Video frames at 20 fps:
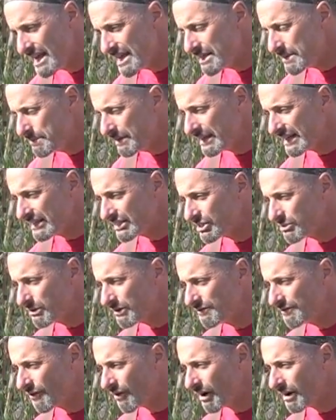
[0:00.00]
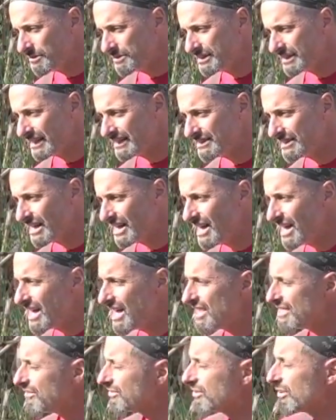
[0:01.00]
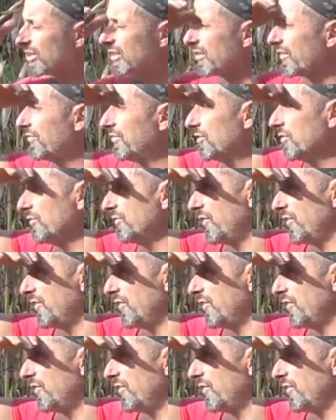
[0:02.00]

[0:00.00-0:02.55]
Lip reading: The big issue with farms is there's only a few